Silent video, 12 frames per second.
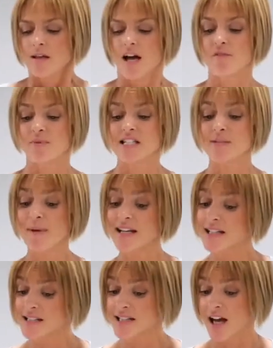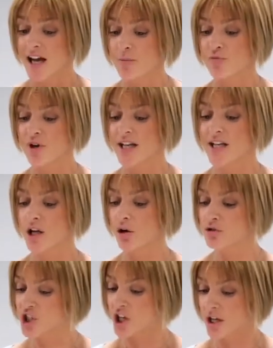I've been spending time reading
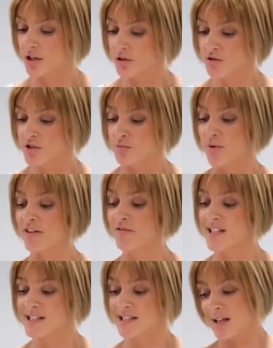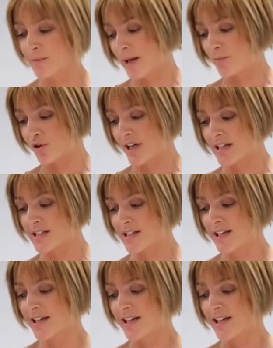old journals, revisiting memories,